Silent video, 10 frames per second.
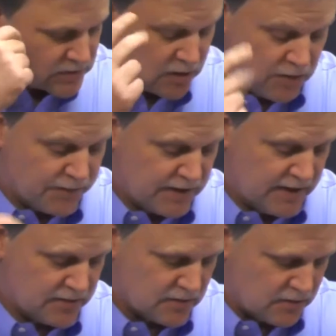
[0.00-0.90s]

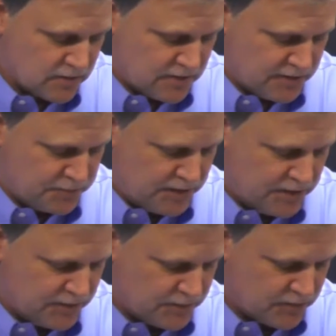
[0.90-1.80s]
Hopefully that's a learning
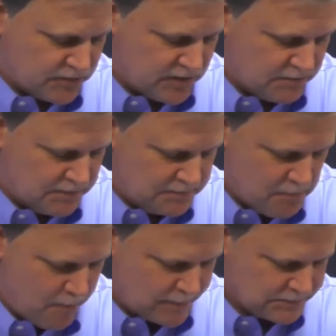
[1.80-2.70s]
experience for some
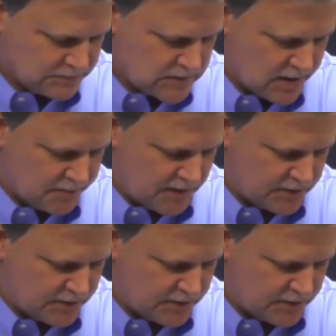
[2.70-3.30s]
of them.